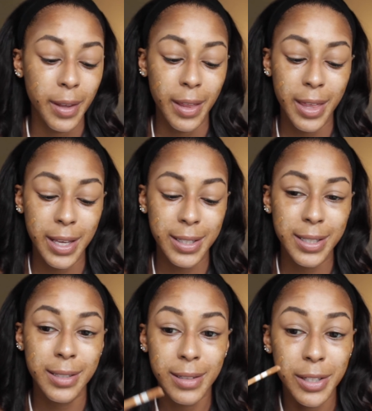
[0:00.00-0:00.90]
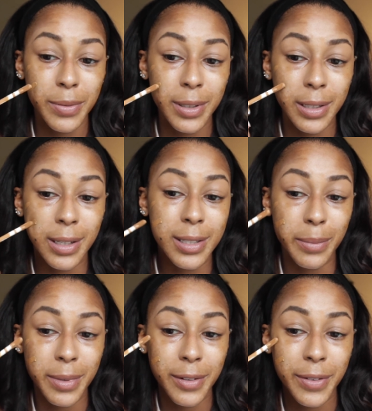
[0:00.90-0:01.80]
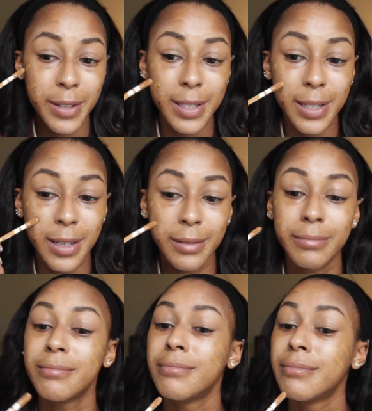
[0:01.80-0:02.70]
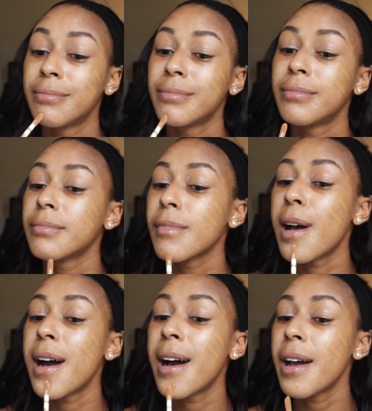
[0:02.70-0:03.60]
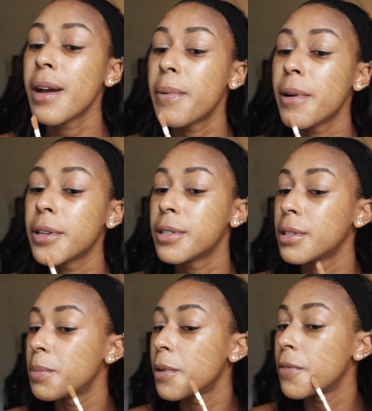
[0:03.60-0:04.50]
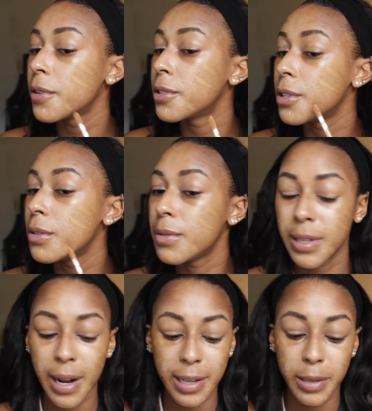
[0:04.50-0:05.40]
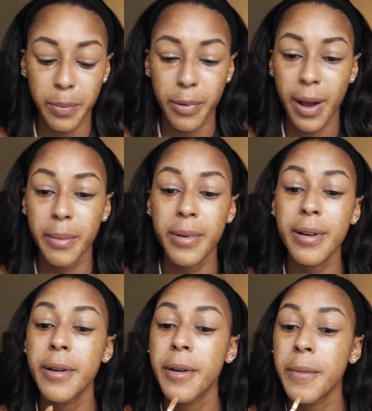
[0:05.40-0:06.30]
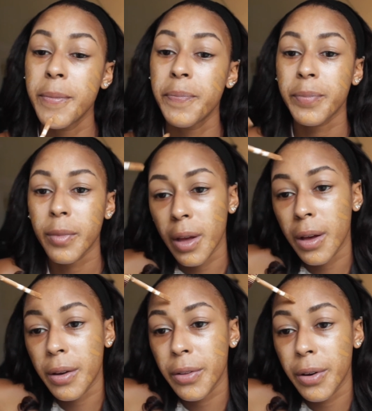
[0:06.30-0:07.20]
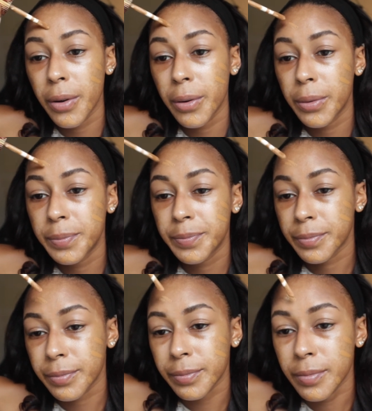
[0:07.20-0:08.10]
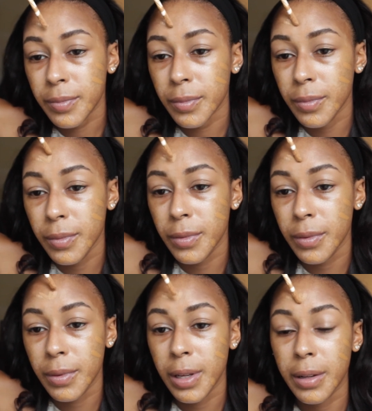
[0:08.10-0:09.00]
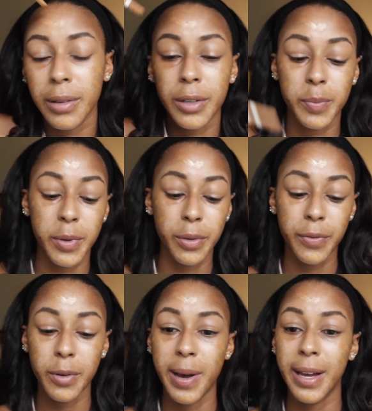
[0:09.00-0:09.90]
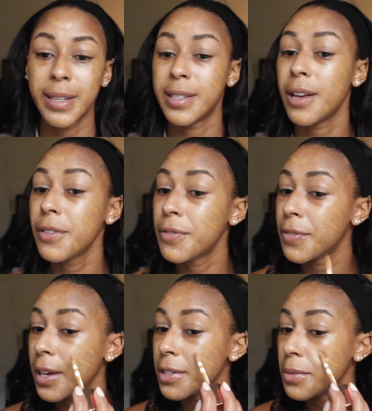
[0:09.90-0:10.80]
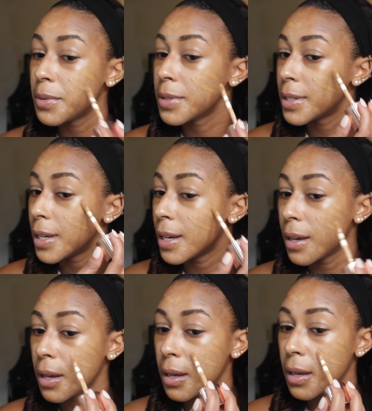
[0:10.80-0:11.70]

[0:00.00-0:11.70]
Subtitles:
This really does something for the skin. I personally prefer to use it as a primer, although it looks beautiful by itself, as you will see,